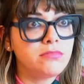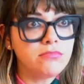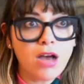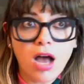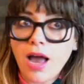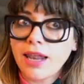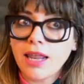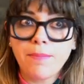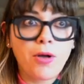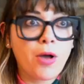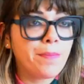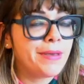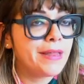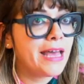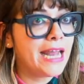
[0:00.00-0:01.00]
highly
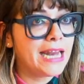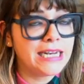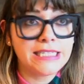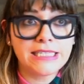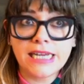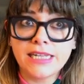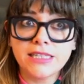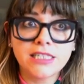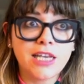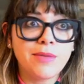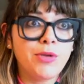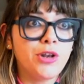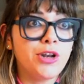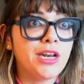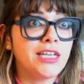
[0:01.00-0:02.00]
populated, dense
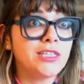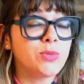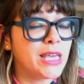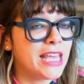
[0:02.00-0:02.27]
communities.